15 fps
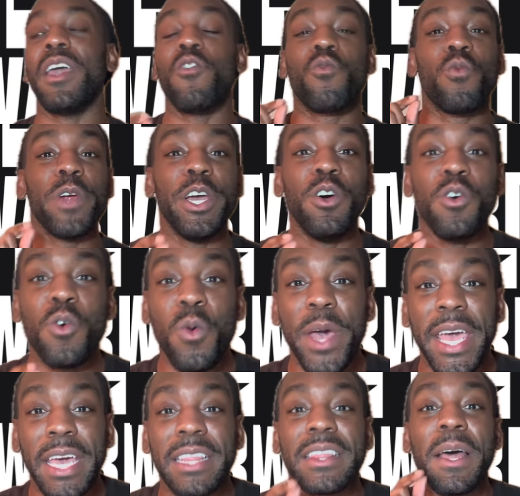Real
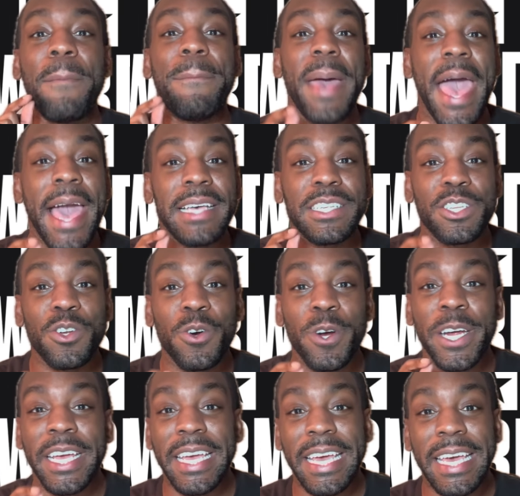quick, the
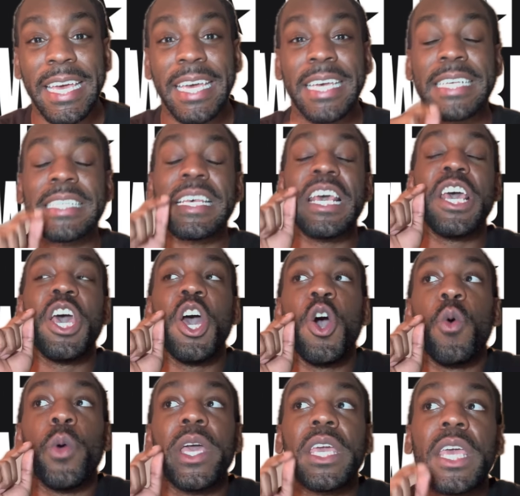backstory is,
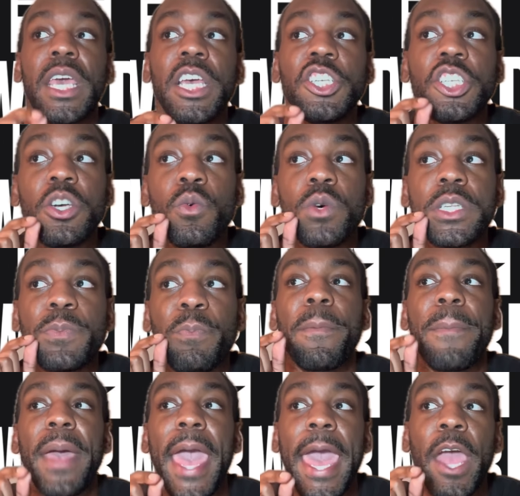when Keyshia was
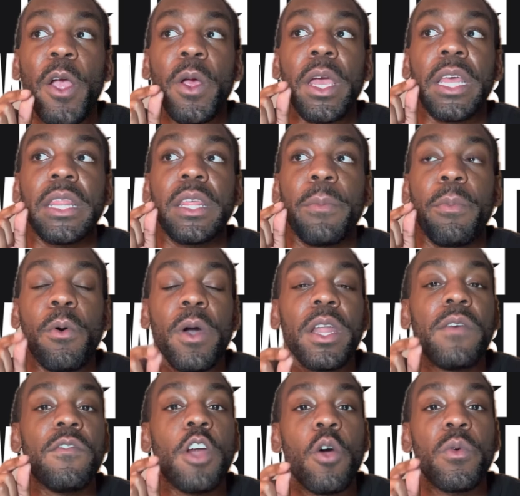preparing the
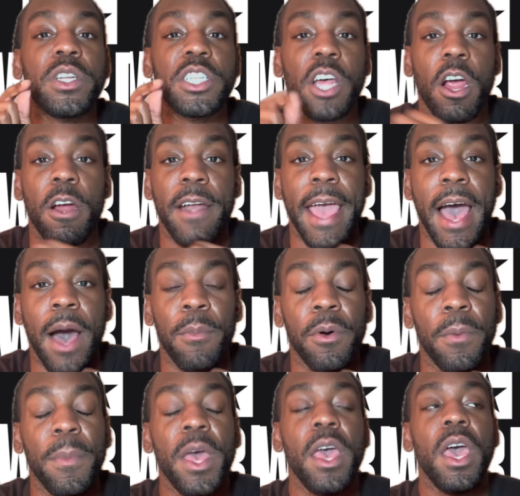Point of No Return
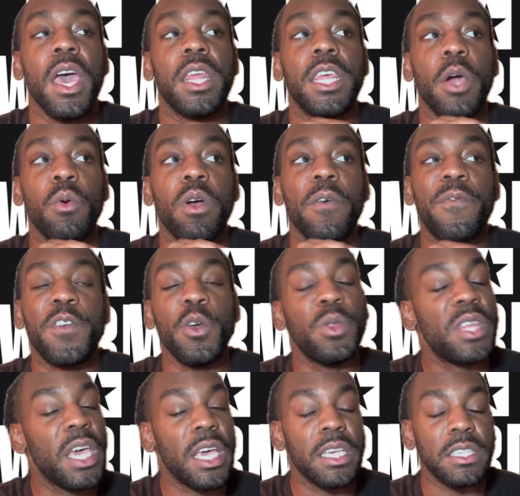album, there were a few
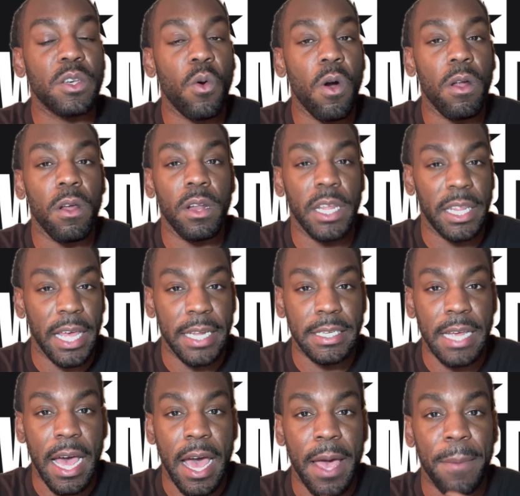things going on at that
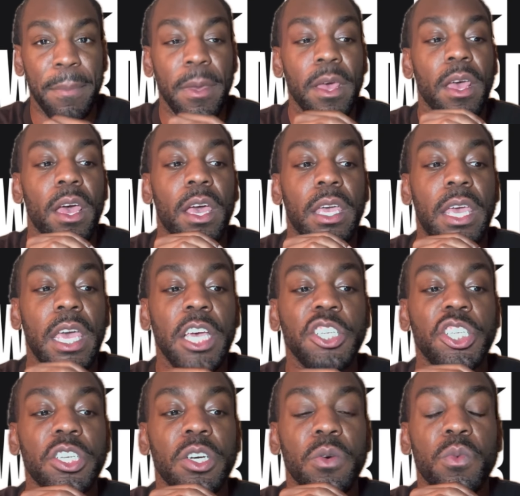time.
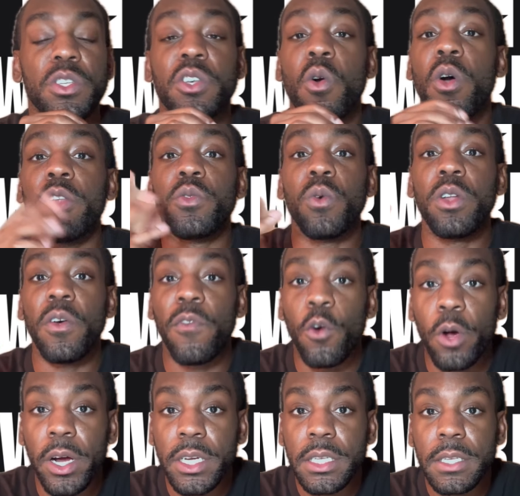Keyshia was going through a
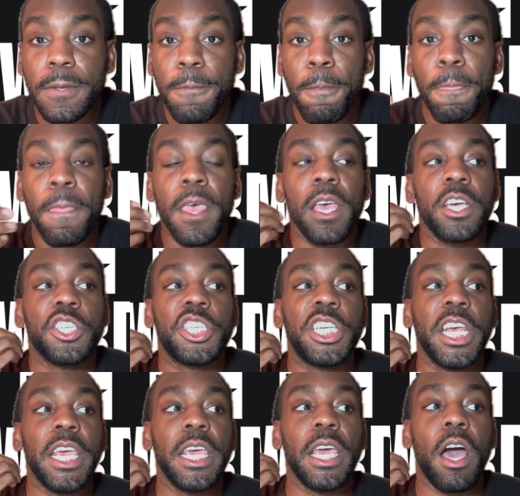divorce.
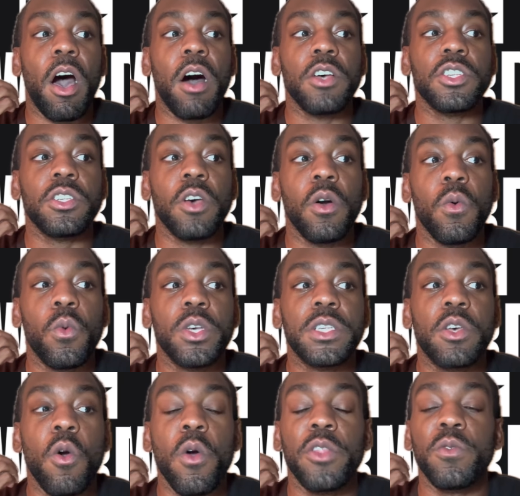She also was
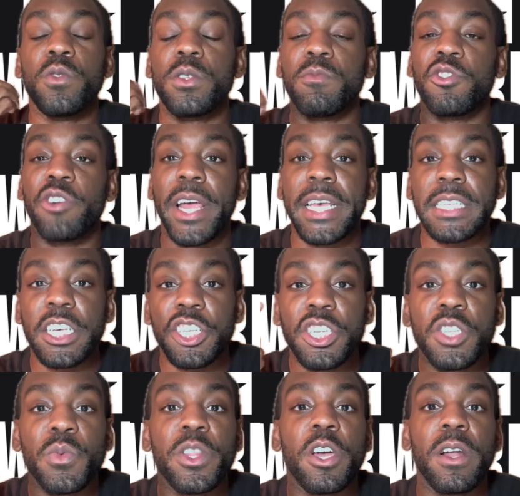going through some
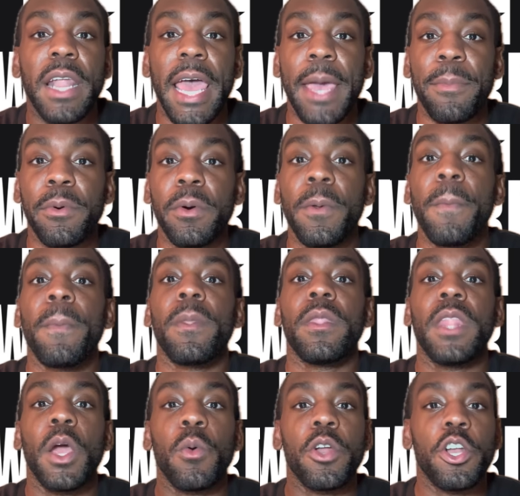transitions with her label.
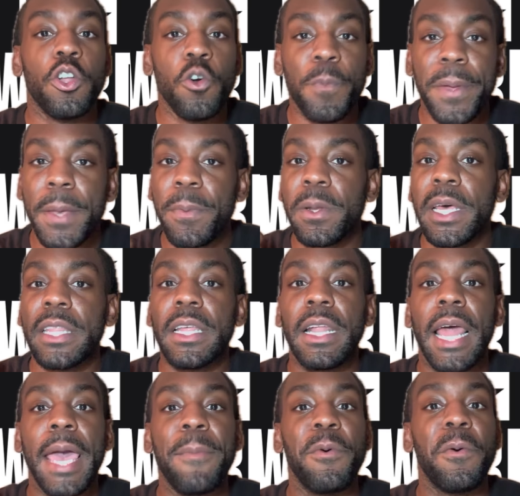There were new people at the
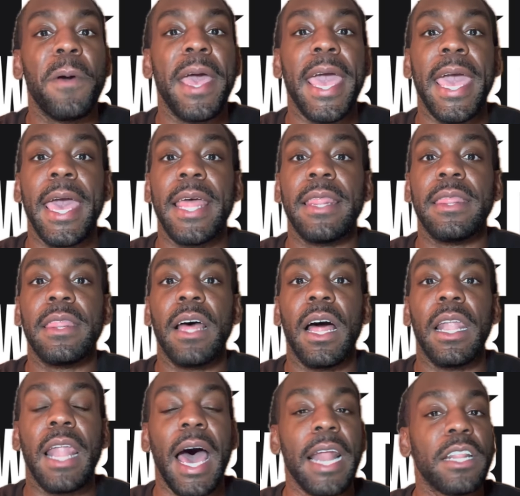label, and
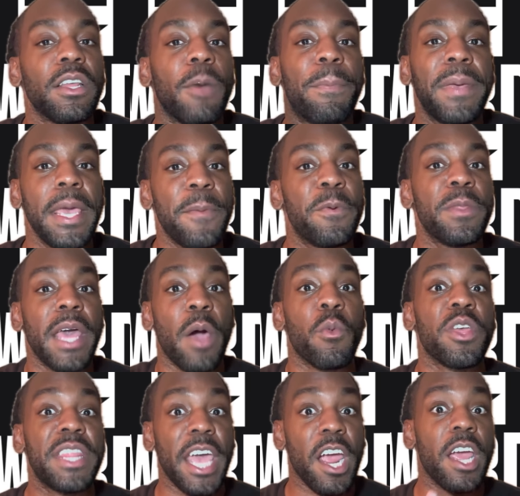a lot of the people that
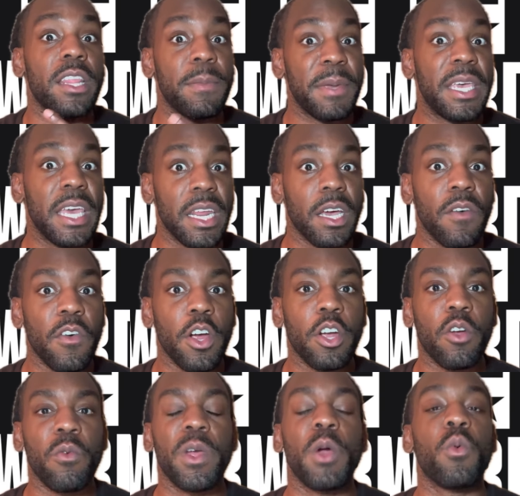were there at the beginning of her
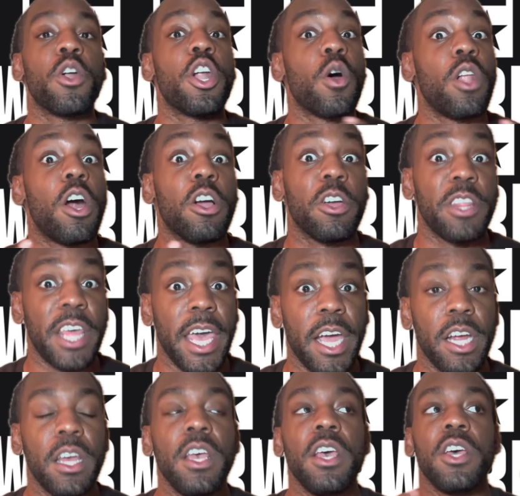career were no longer
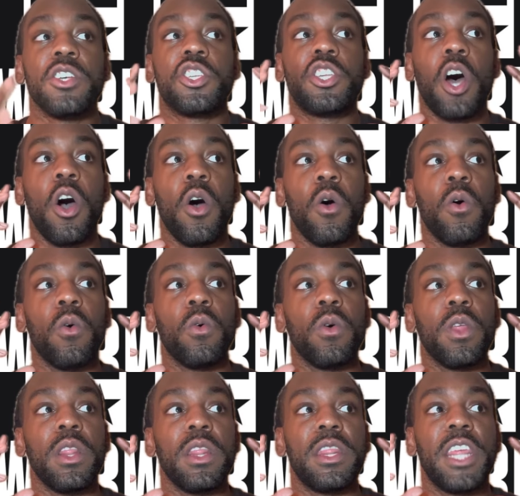there.
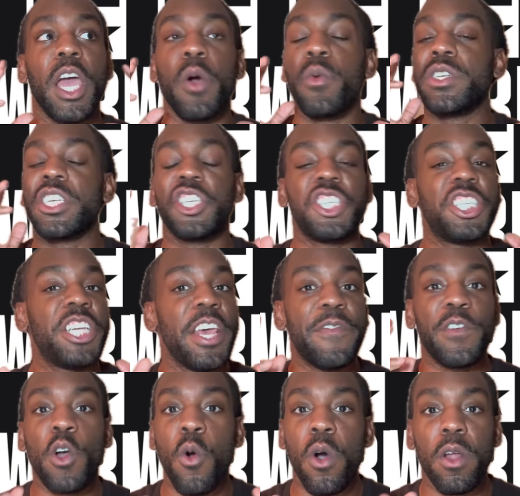So there was a
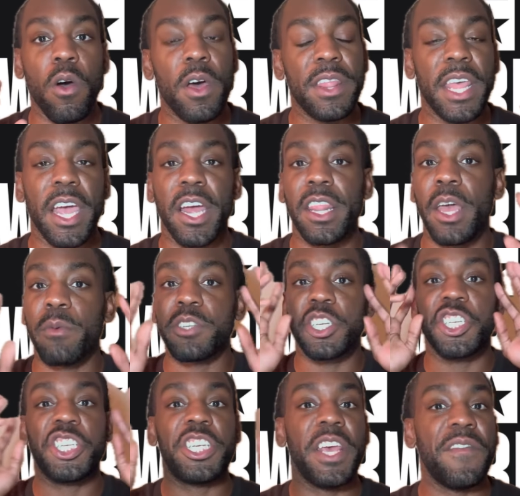shift going on there. There was
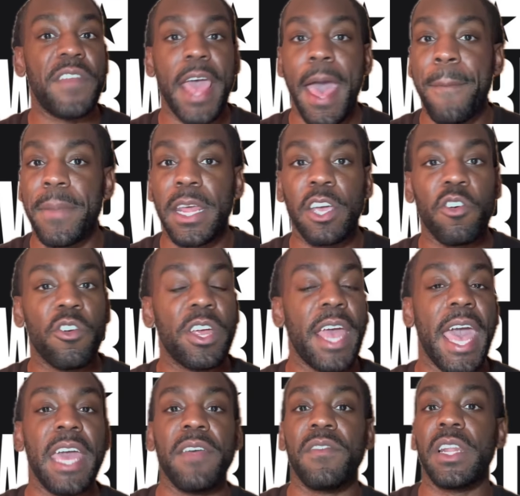a shift happening
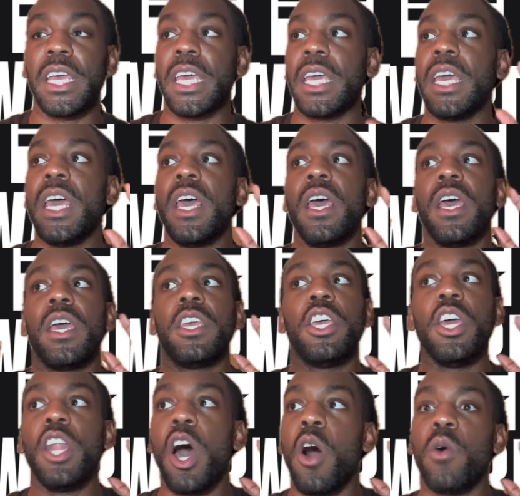creatively.
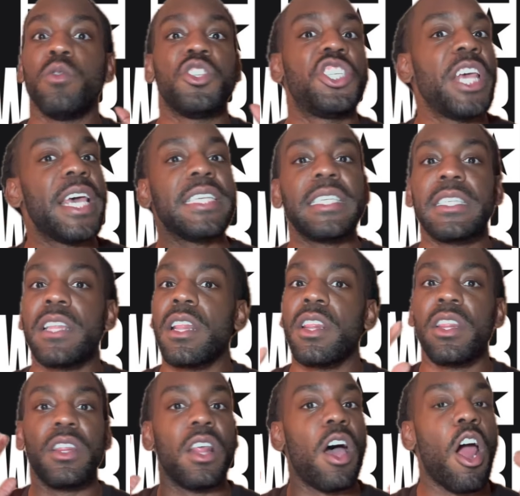You know, just
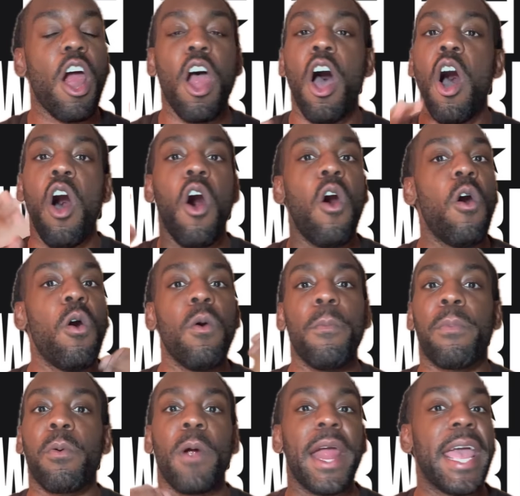her
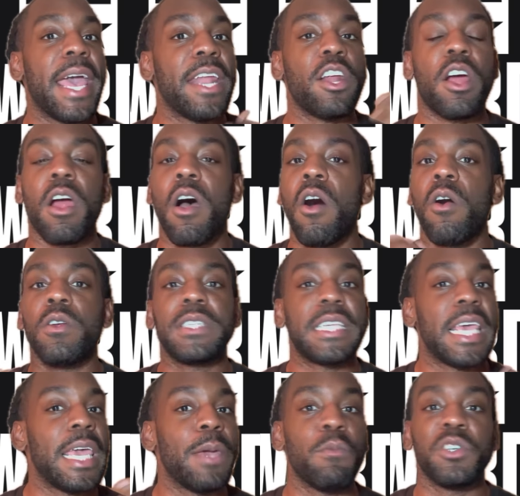whole brand, her whole
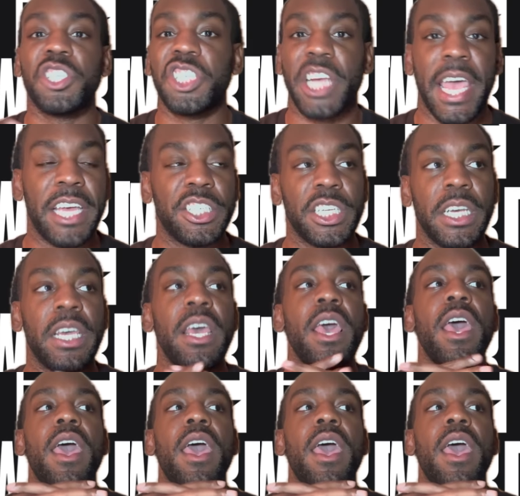team was changing.